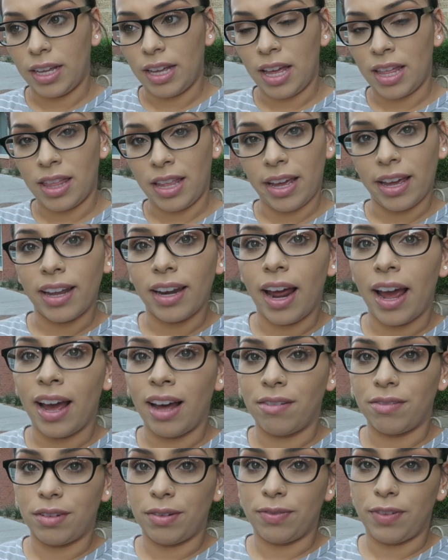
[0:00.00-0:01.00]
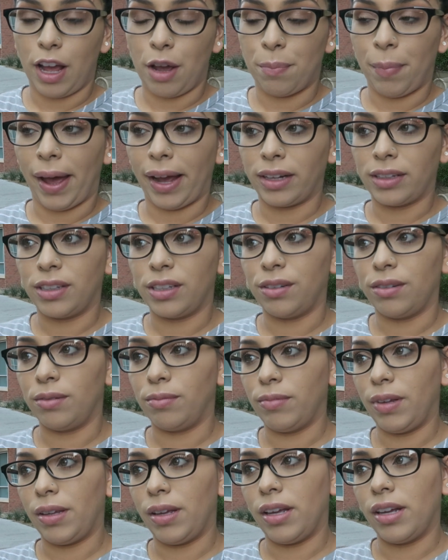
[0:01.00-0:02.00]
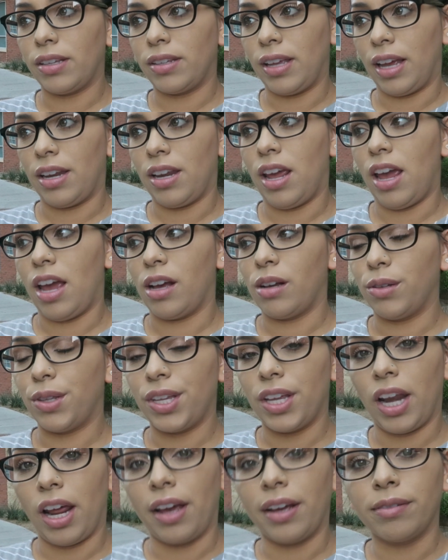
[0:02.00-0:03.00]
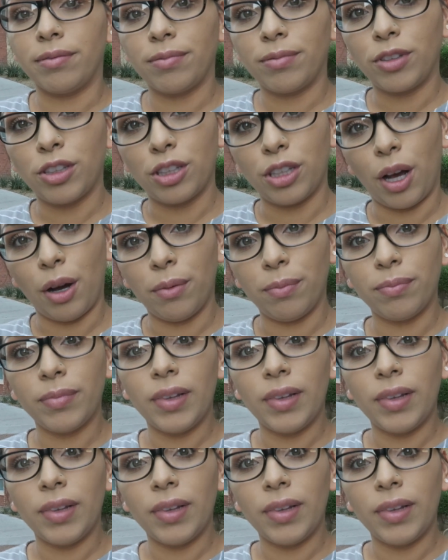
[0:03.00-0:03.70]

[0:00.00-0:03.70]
and then I have to fly back to San Diego today so